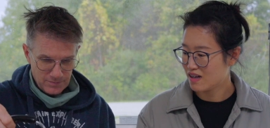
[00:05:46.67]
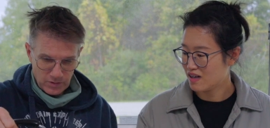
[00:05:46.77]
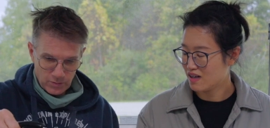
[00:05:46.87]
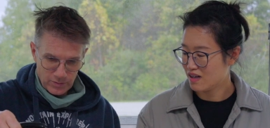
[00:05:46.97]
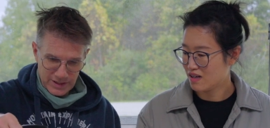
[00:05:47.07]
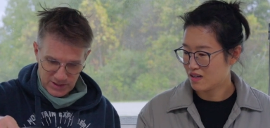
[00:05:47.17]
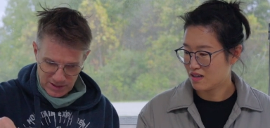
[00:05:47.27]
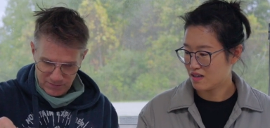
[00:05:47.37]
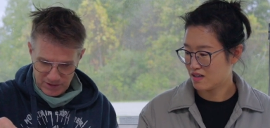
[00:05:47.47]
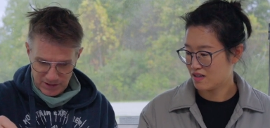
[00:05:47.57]
Speaker 1: Oh, let's
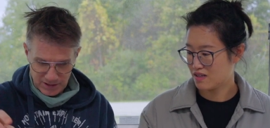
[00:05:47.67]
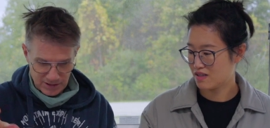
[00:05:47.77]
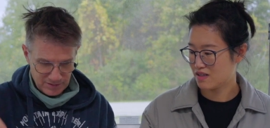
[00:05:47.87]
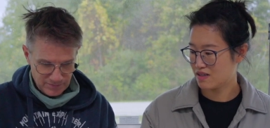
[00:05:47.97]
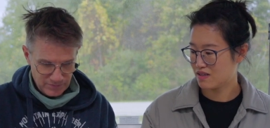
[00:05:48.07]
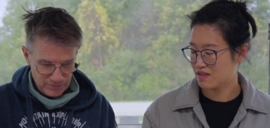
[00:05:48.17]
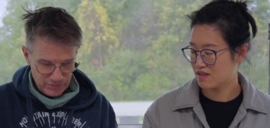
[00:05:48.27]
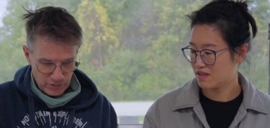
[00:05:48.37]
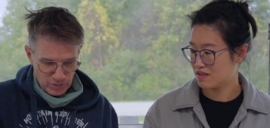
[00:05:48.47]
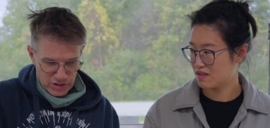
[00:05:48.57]
give the, uh,
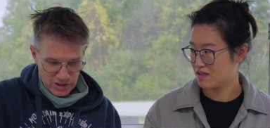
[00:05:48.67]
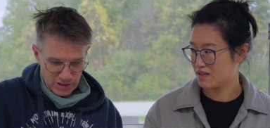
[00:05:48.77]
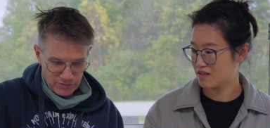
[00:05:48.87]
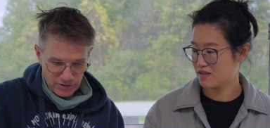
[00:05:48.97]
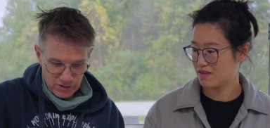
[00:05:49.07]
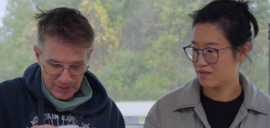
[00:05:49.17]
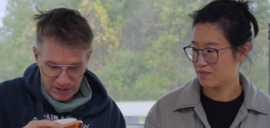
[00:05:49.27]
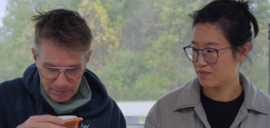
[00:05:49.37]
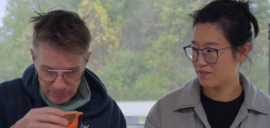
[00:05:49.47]
the rinse leaf a smell.